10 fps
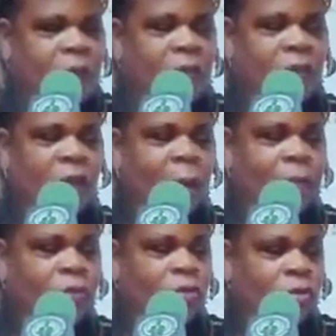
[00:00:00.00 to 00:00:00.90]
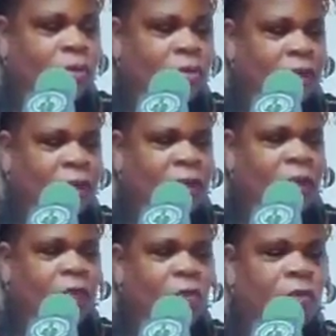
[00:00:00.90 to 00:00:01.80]
There's
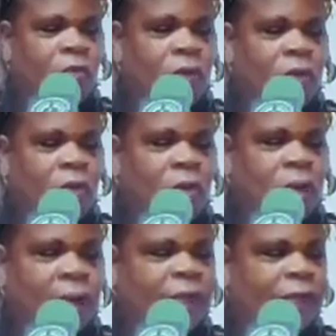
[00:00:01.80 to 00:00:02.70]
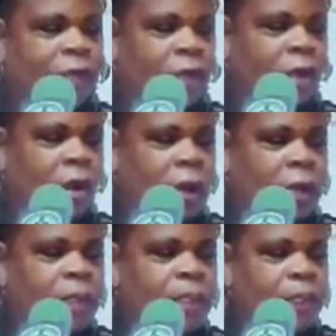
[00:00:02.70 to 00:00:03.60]
opportunities. If you see your life as a
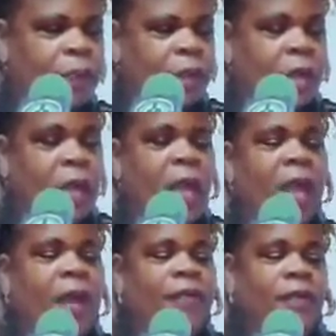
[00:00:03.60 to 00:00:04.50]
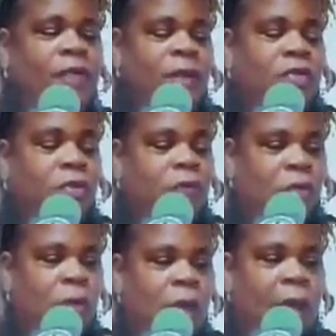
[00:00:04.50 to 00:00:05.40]
garden, every section of
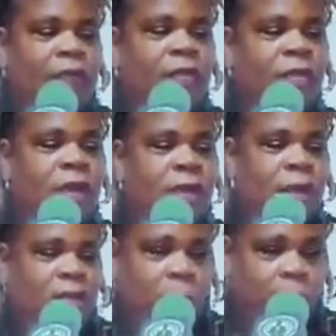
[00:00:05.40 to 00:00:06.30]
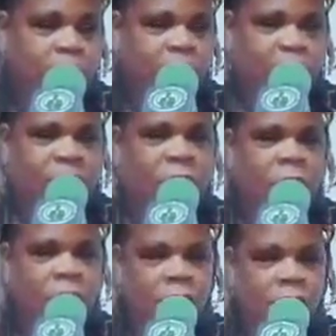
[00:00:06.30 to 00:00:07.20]
your life, see it as a plot
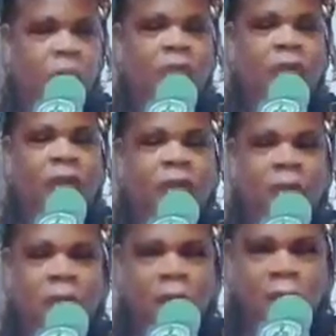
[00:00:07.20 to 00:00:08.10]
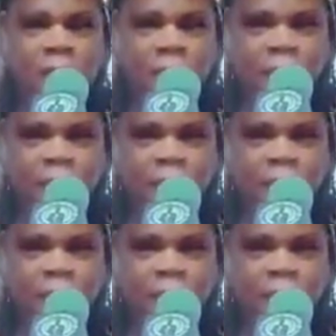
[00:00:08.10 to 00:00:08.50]
within the garden.